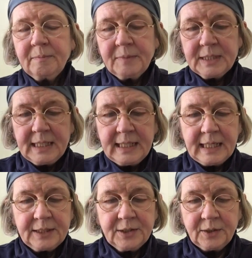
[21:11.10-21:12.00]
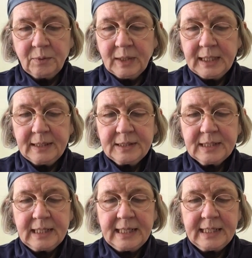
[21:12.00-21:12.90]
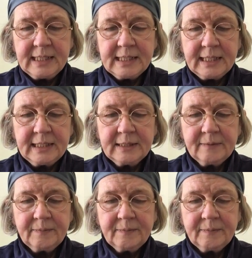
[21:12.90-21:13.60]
But he had nowhere to lay his head.